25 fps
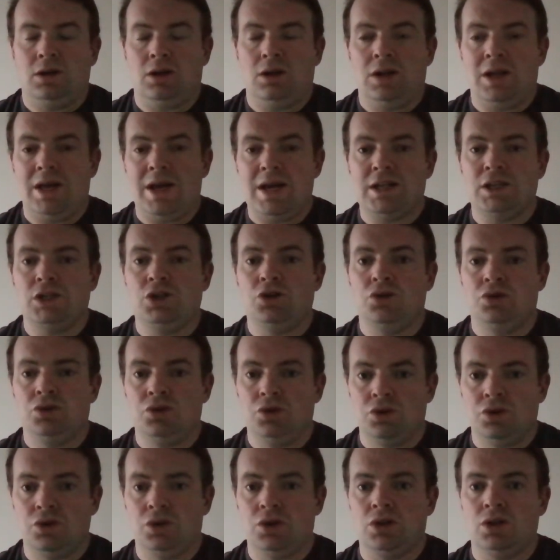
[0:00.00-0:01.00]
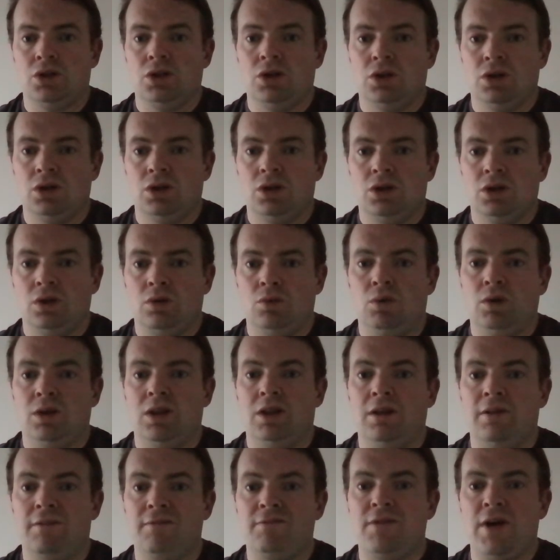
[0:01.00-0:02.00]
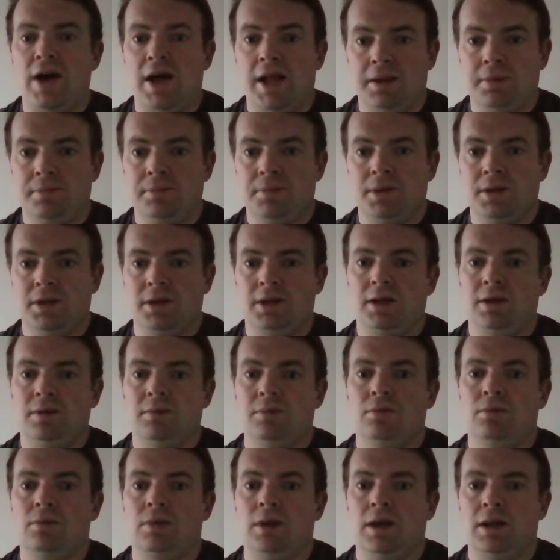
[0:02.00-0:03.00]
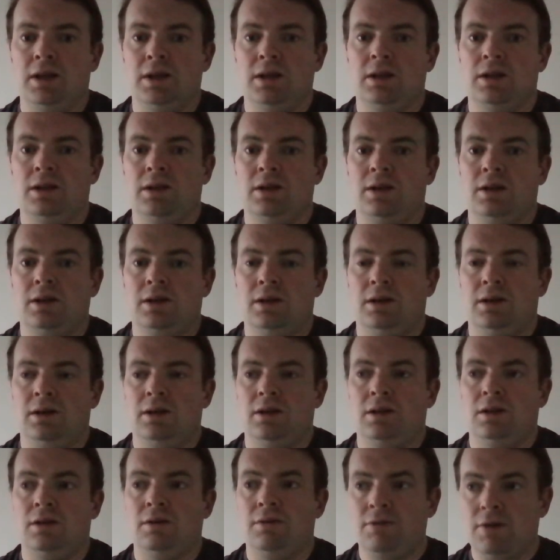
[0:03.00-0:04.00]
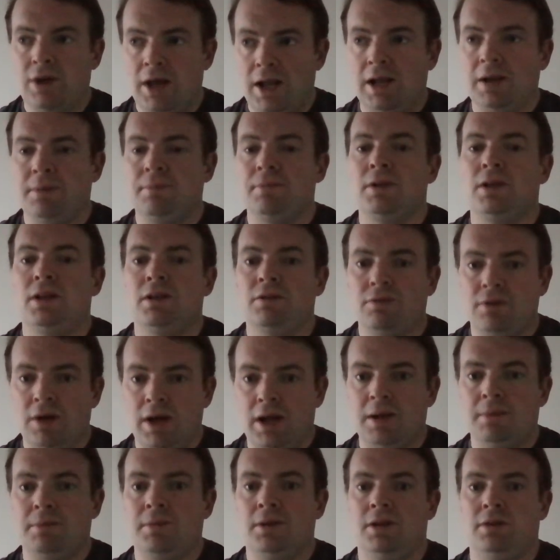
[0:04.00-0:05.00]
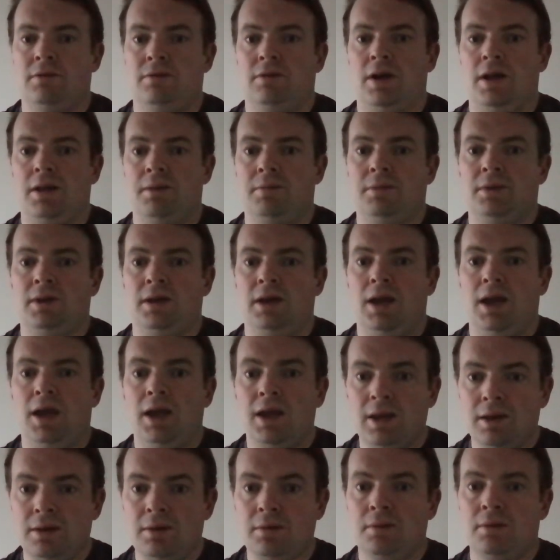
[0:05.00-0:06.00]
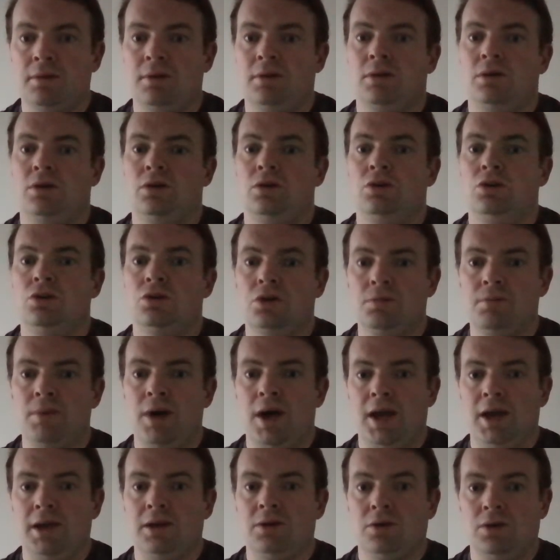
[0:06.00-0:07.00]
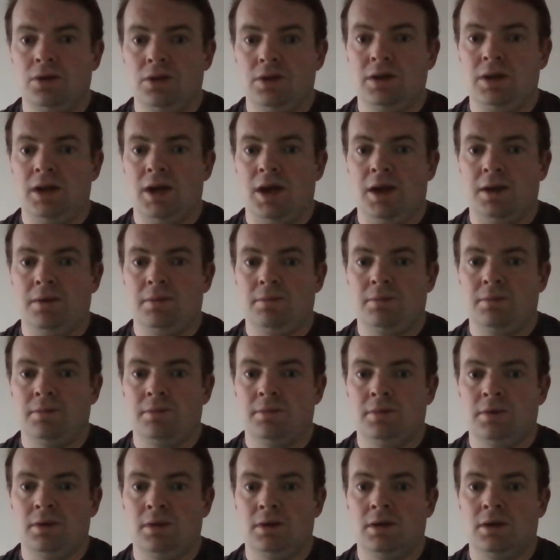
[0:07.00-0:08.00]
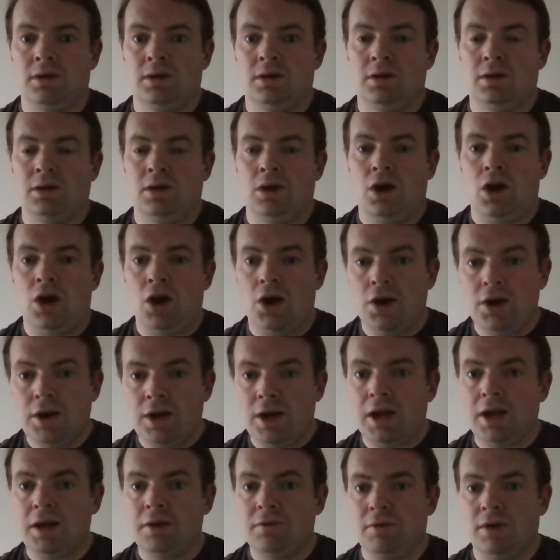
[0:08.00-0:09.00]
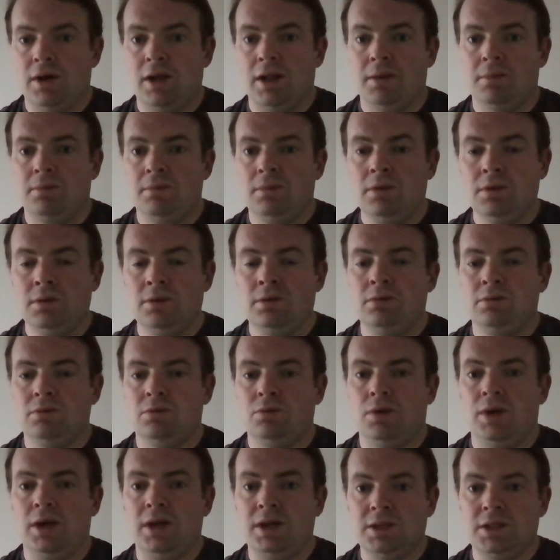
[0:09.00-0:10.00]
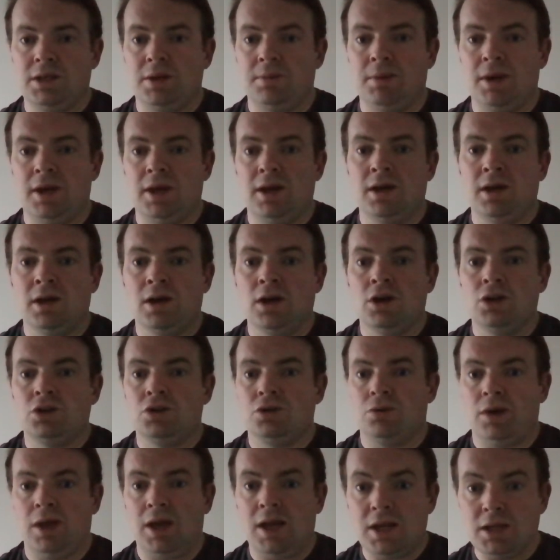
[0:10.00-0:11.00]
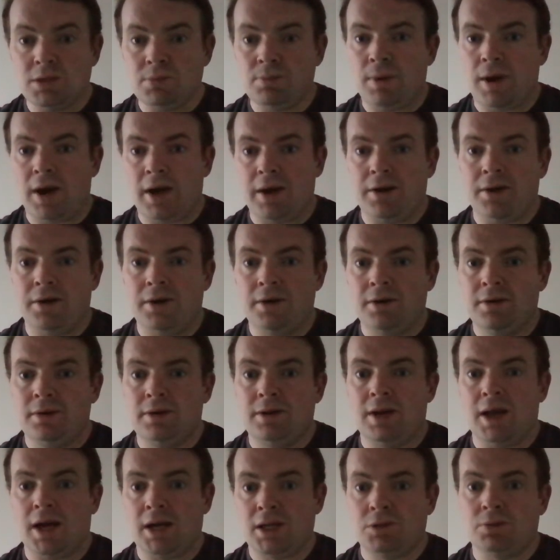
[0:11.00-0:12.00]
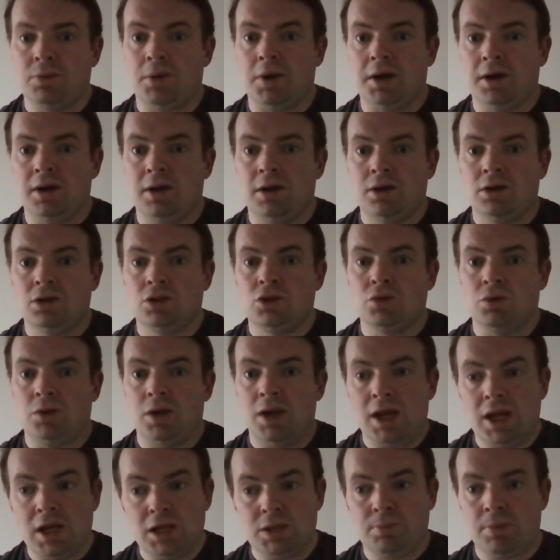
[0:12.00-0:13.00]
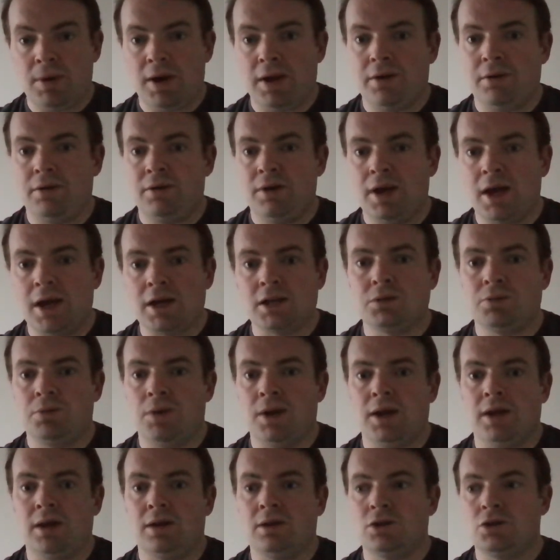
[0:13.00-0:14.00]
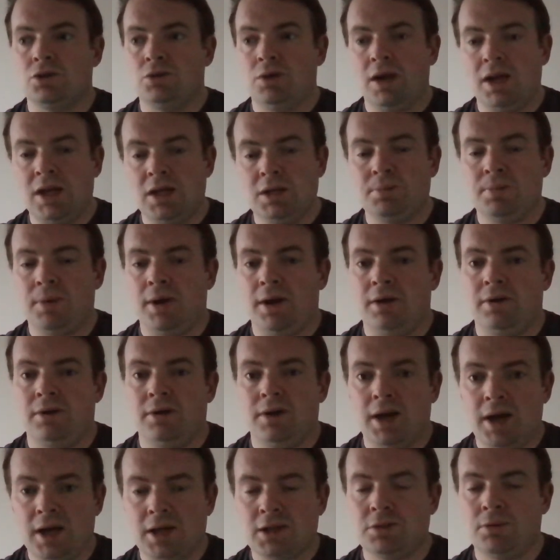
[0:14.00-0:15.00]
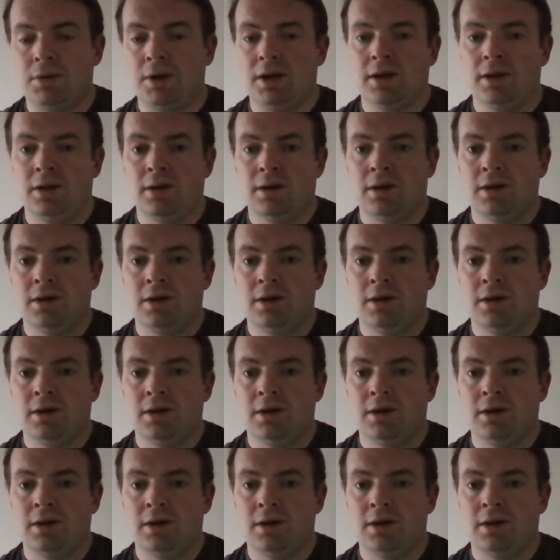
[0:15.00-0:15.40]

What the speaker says: unless you're doing it with development in development in your mind all the time. How do I develop wee Jimmy so he's better next week? So he's better next week. So he's better next week.